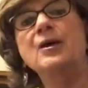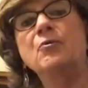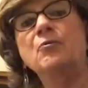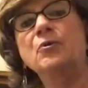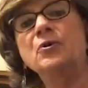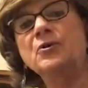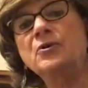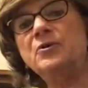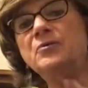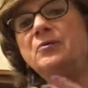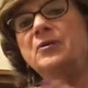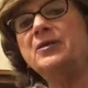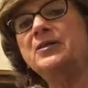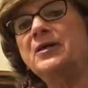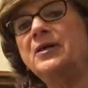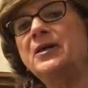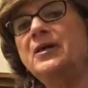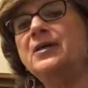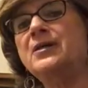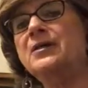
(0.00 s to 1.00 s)
We're going to be
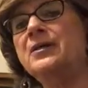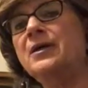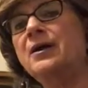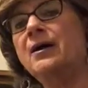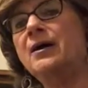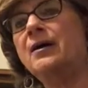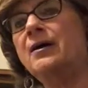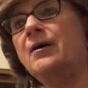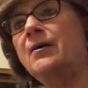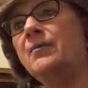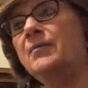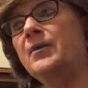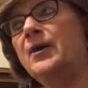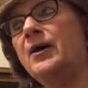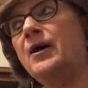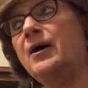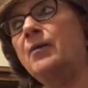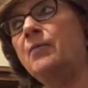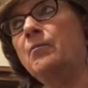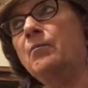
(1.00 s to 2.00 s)
taking
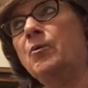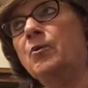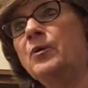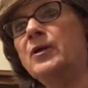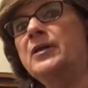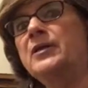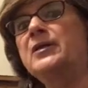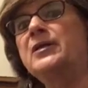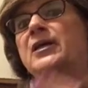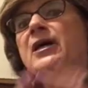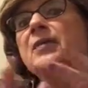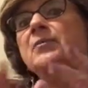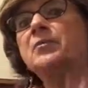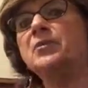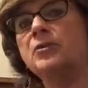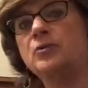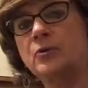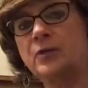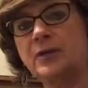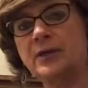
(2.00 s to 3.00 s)
a more
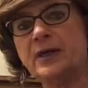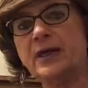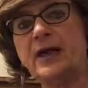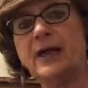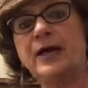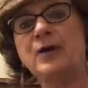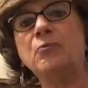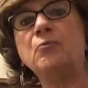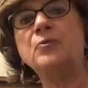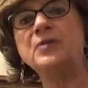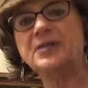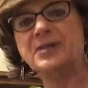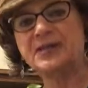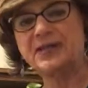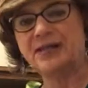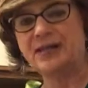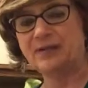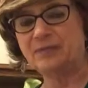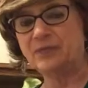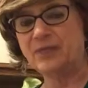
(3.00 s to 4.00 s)
in-depth look at
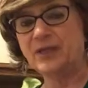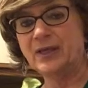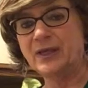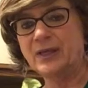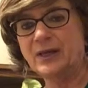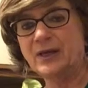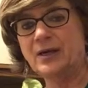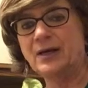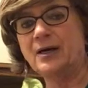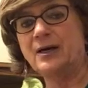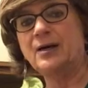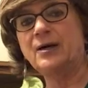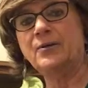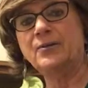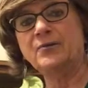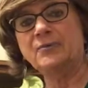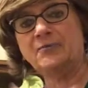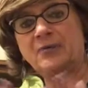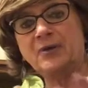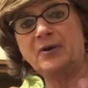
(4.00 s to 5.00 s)
whiskey,
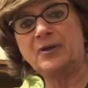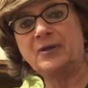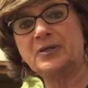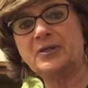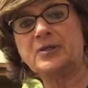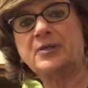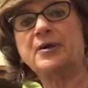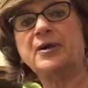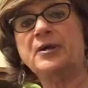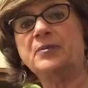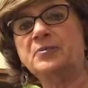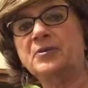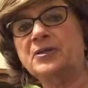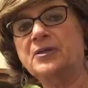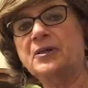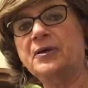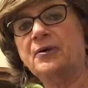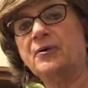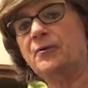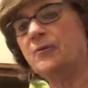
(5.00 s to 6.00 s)
the various types.
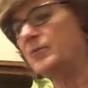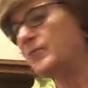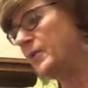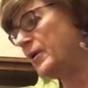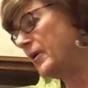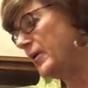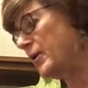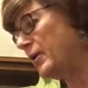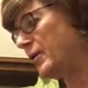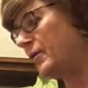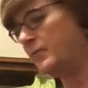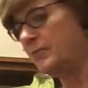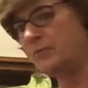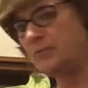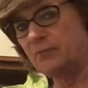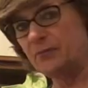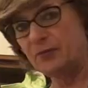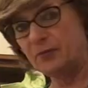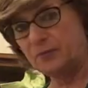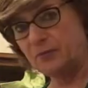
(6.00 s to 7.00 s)
Now,
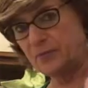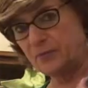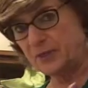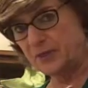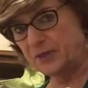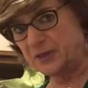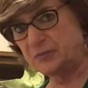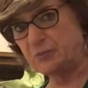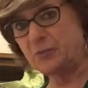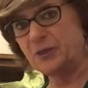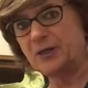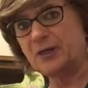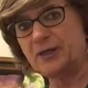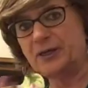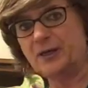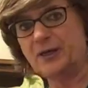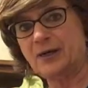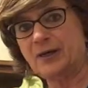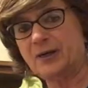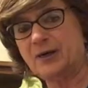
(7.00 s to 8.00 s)
with this being